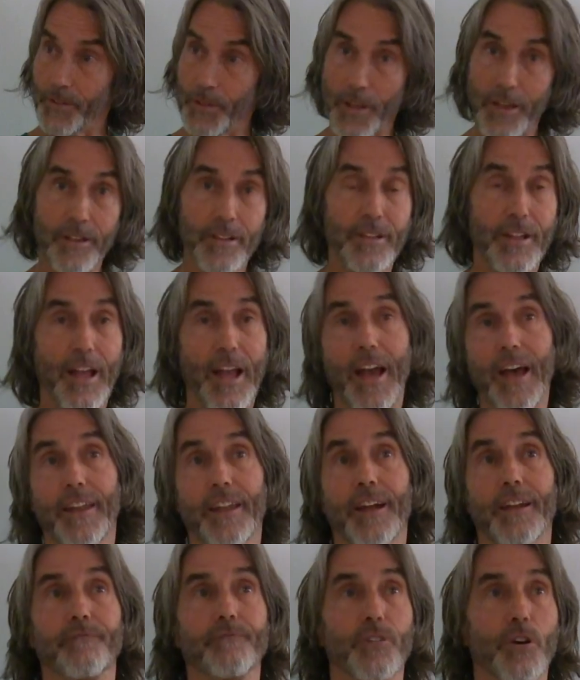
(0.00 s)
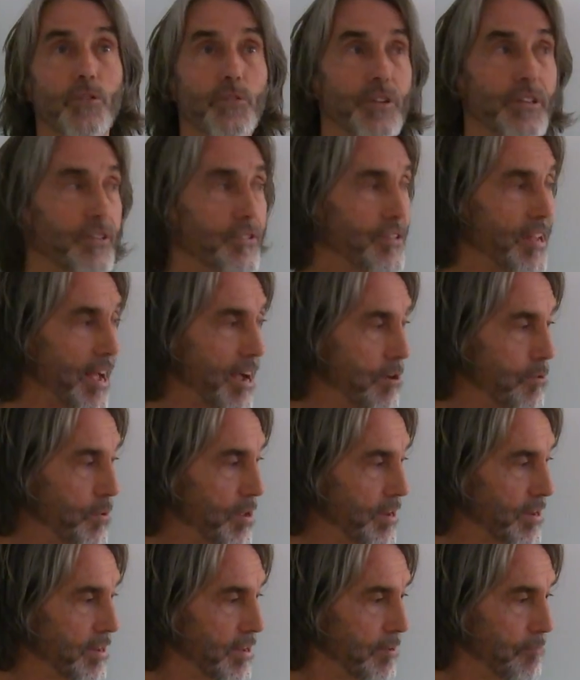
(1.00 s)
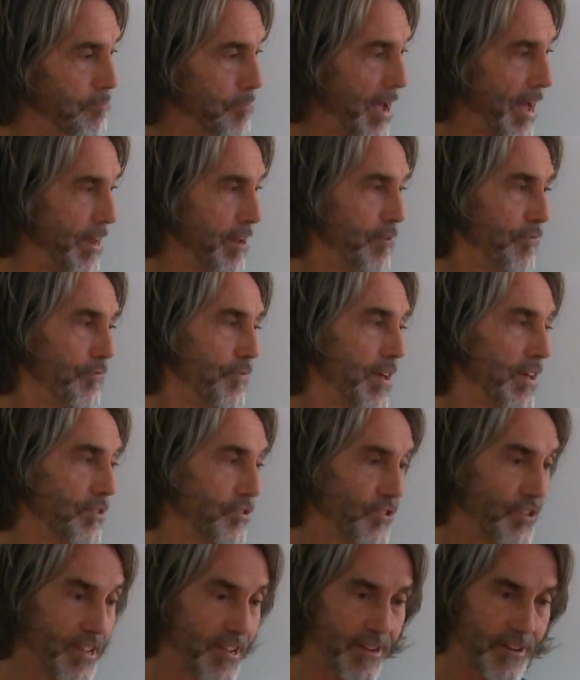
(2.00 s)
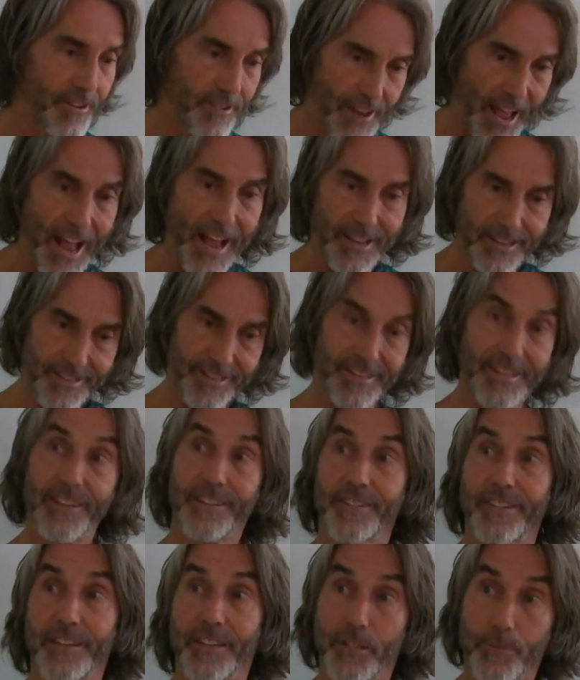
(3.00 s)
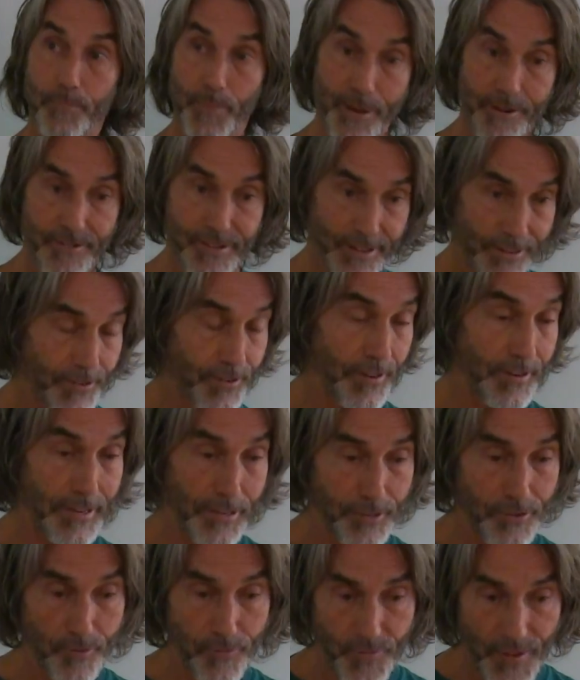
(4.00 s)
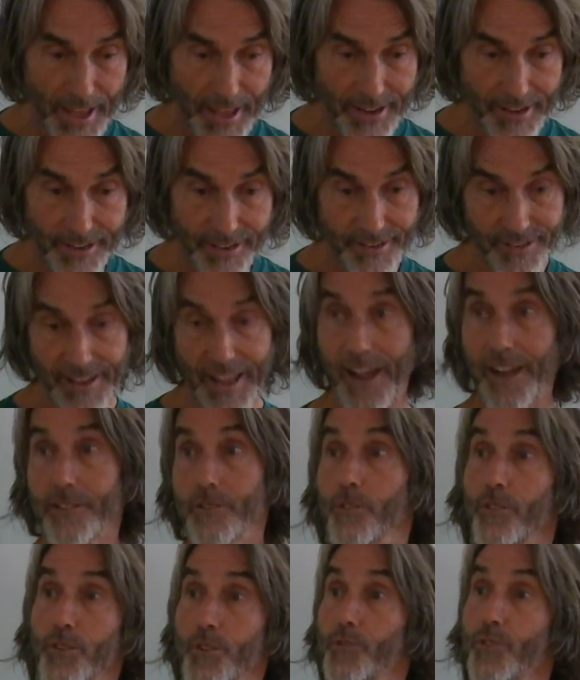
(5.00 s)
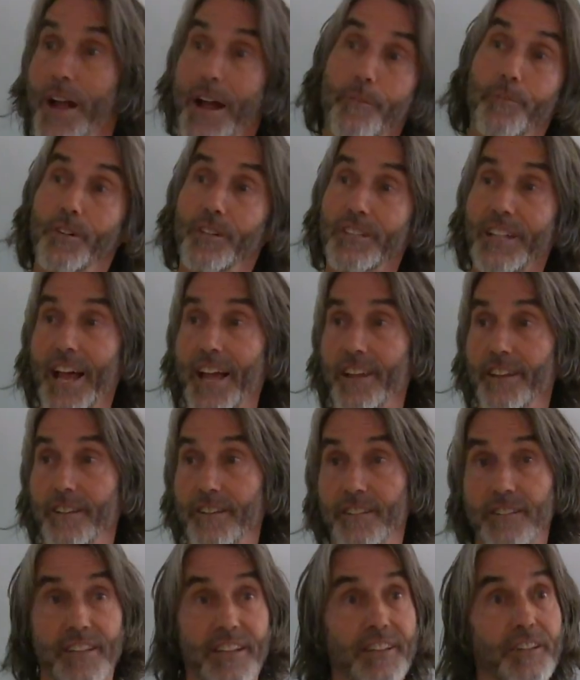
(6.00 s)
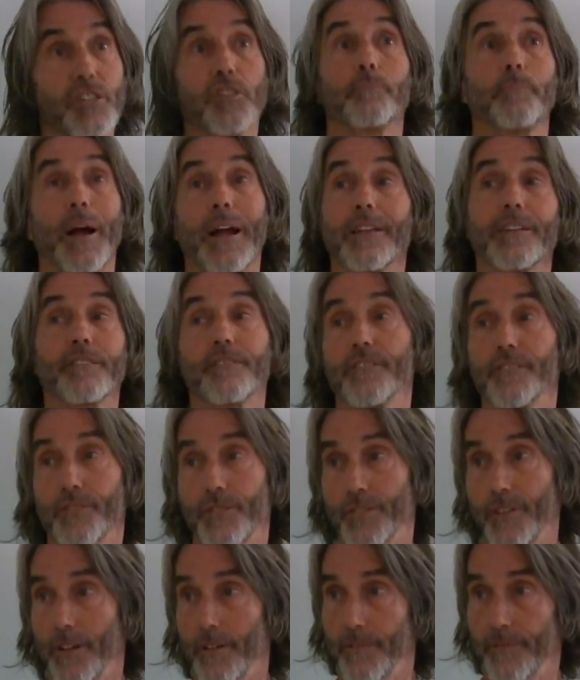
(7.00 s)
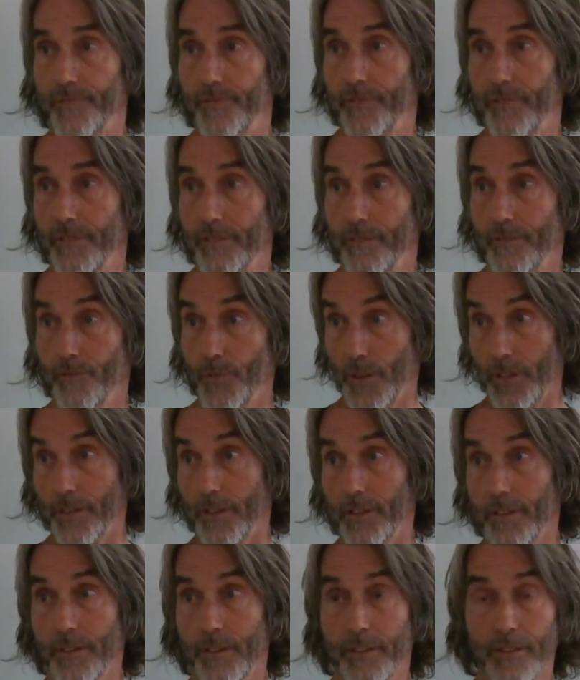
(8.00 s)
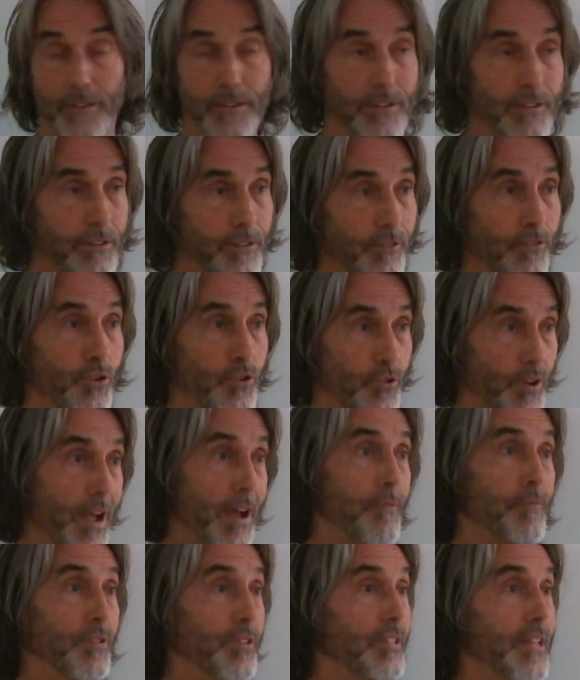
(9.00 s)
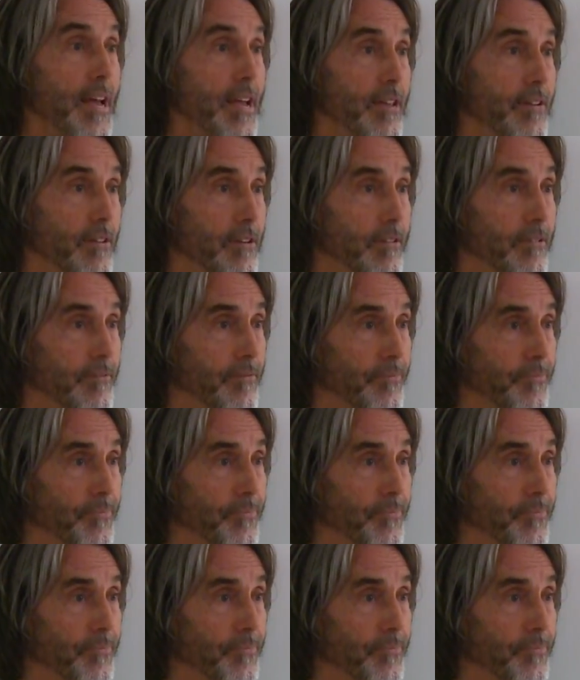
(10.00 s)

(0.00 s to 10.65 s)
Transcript: Yeah. And I notice how it manifests here as this experience or this event is that you'll travel lighter in spite of yourself, really. You'll travel lighter.